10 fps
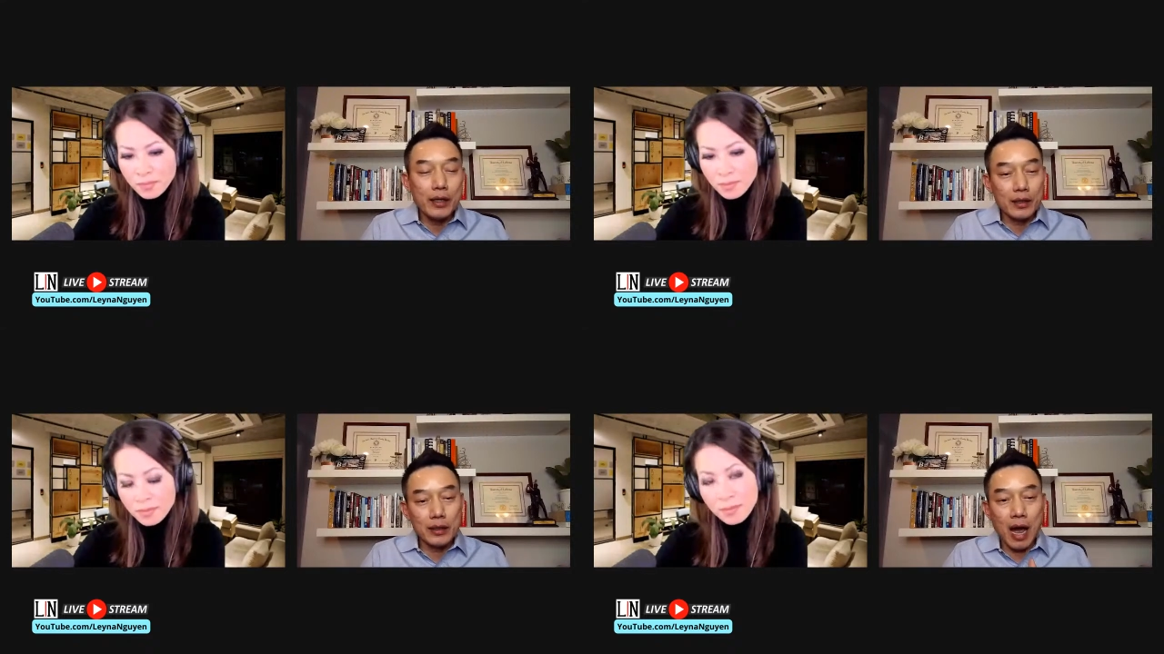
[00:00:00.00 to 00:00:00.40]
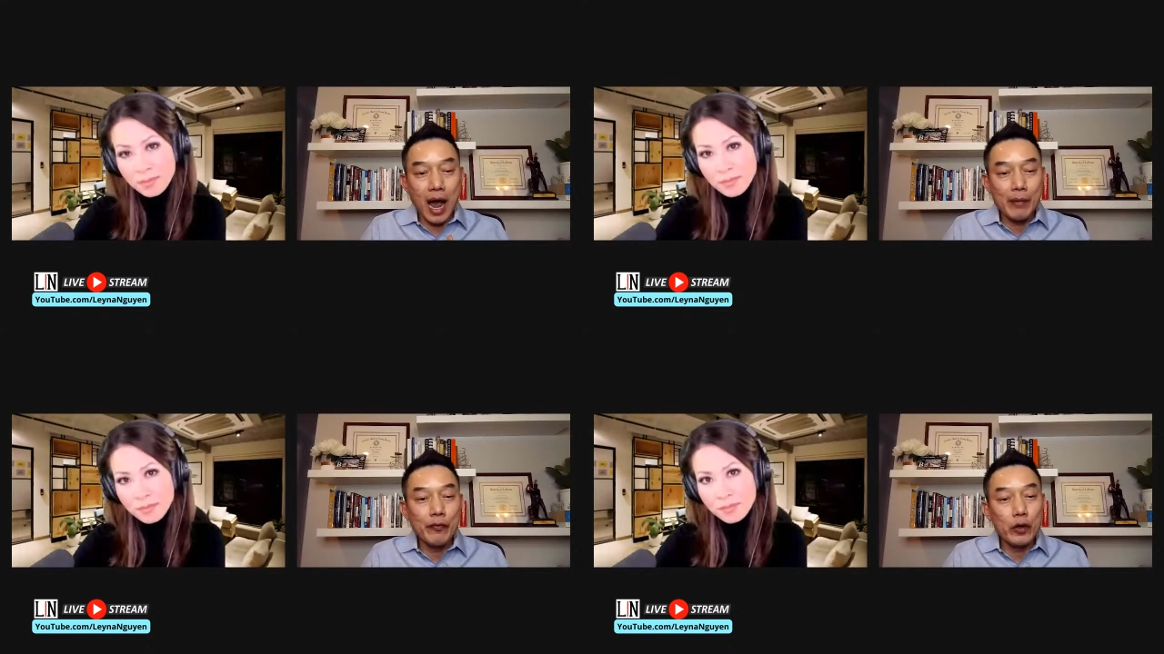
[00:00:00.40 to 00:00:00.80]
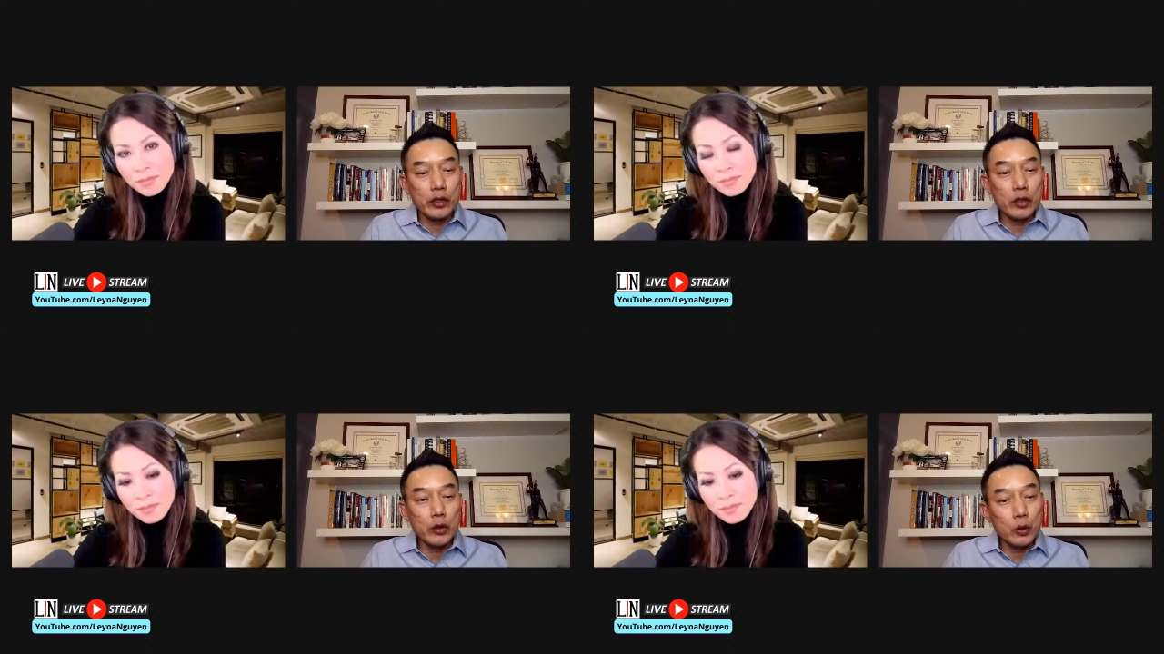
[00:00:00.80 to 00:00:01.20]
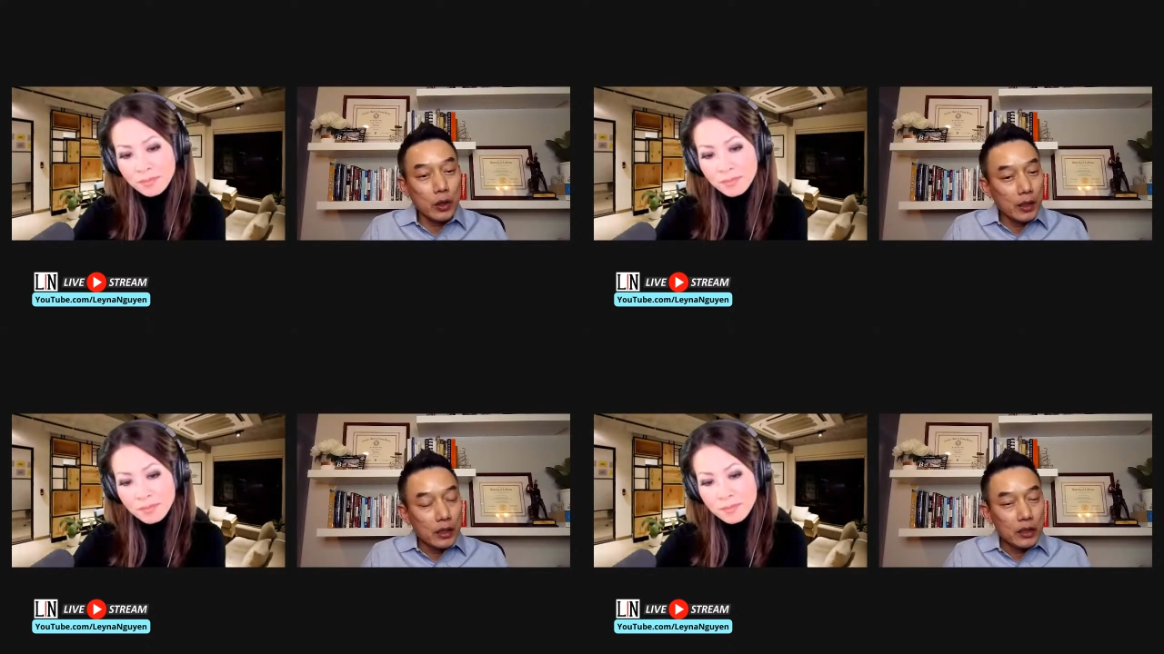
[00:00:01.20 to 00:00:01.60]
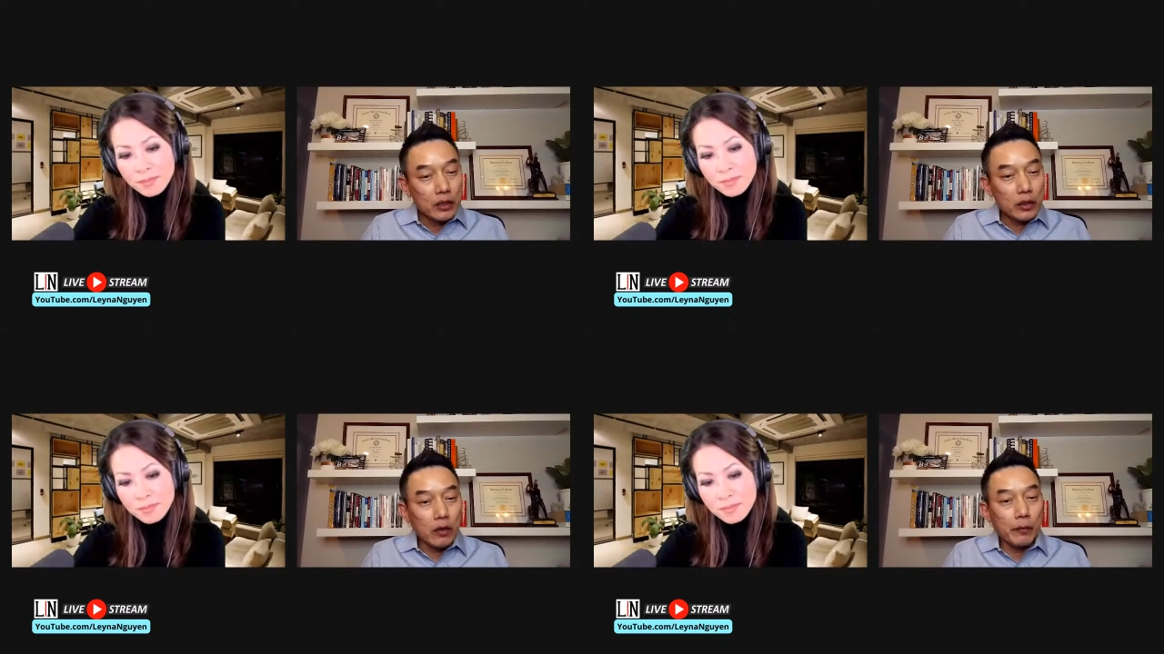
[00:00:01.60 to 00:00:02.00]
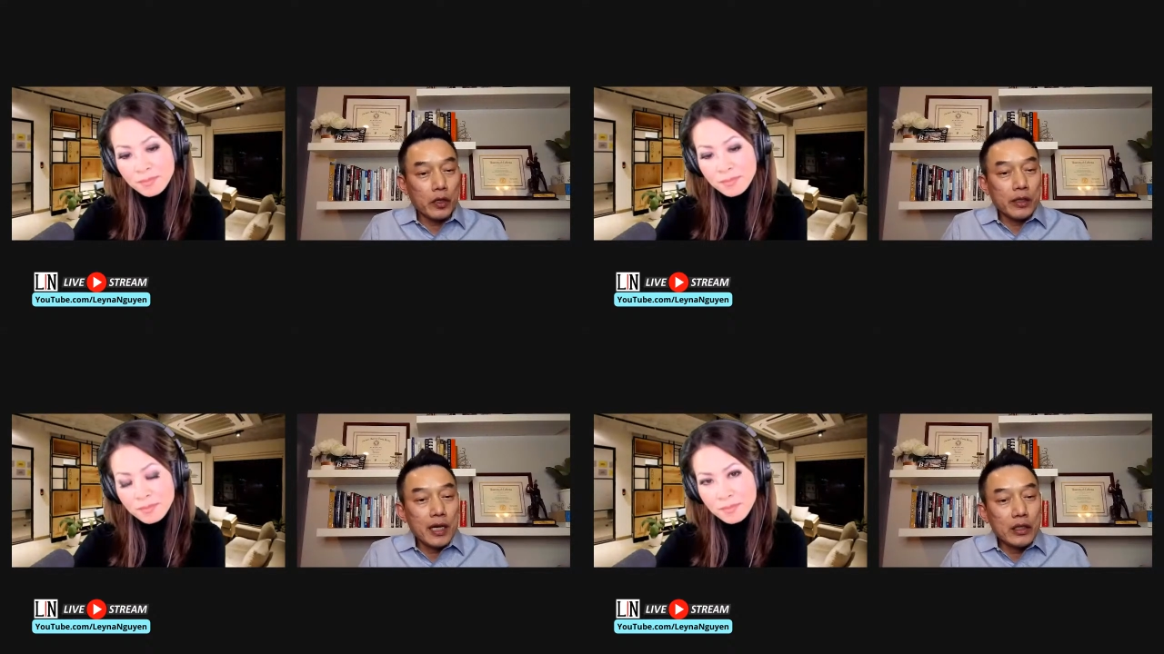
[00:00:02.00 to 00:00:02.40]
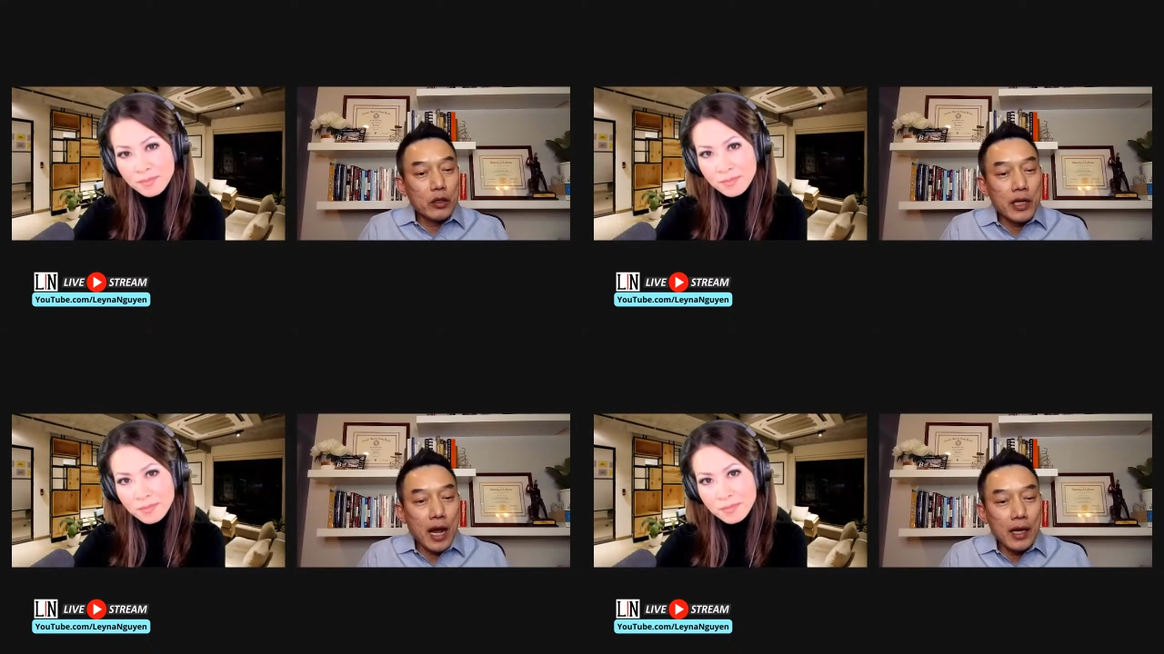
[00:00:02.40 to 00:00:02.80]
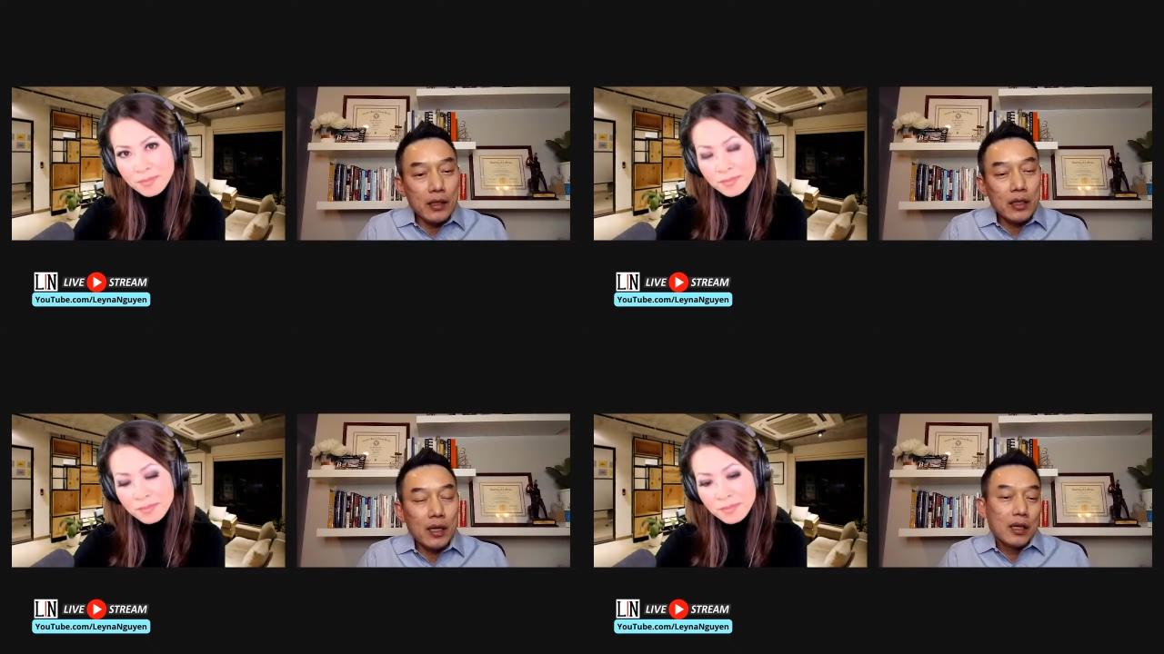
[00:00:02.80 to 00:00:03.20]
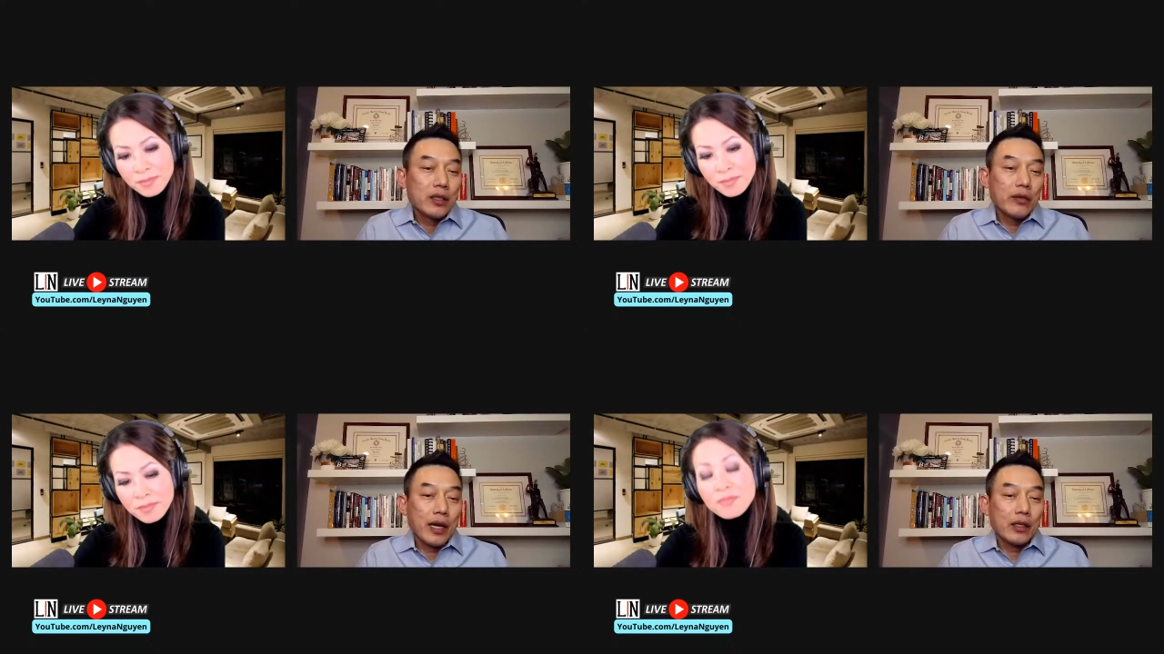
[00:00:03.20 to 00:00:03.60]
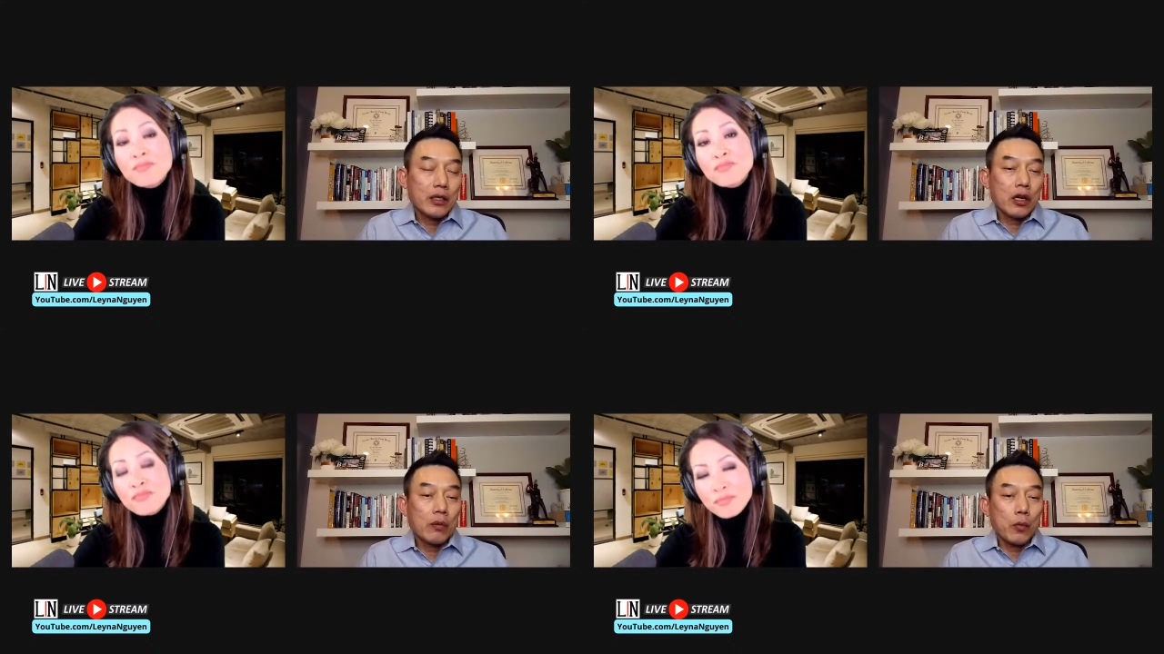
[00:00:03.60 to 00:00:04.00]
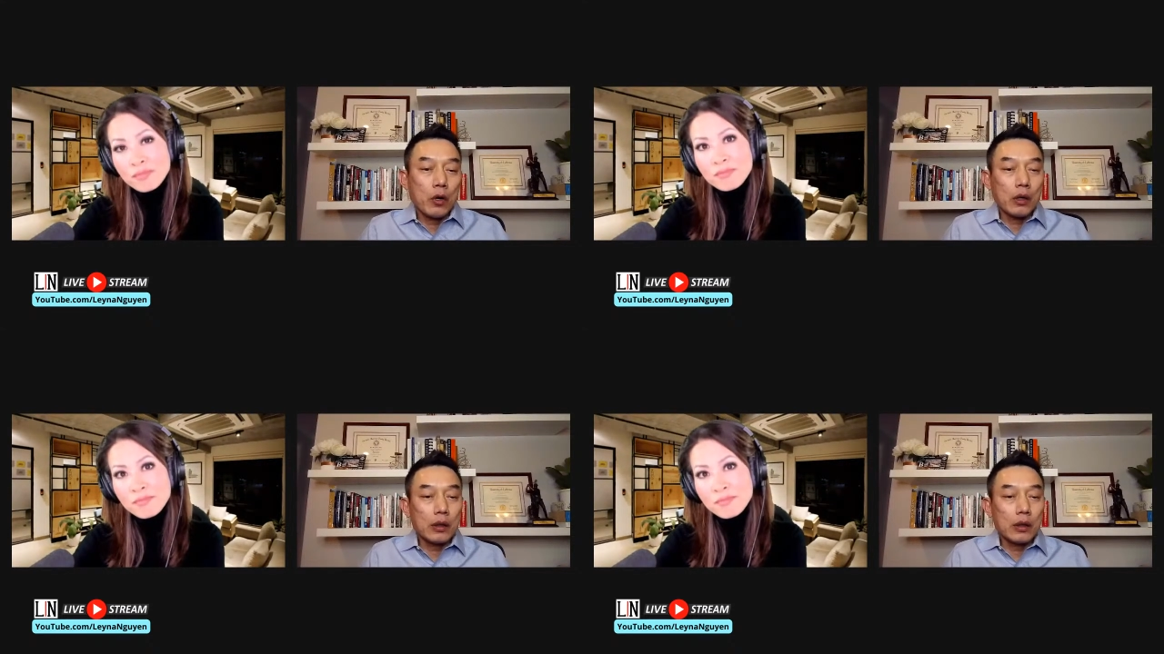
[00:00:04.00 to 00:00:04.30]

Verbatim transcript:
Speaker 1: There's time for to your, your skin to change. So then it's more